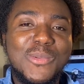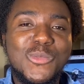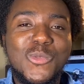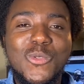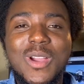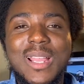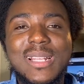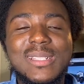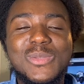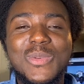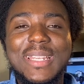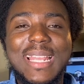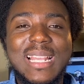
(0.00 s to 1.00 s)
words
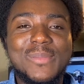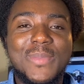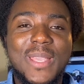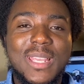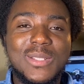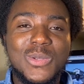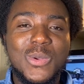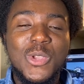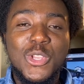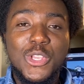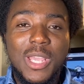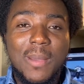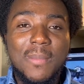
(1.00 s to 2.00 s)
when they are speaking. So
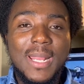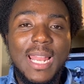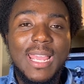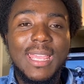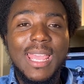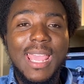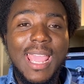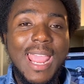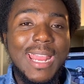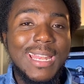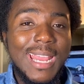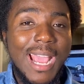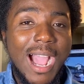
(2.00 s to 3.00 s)
you can be like hey
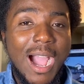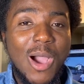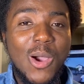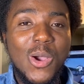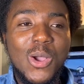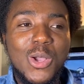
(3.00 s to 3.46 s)
ni hao,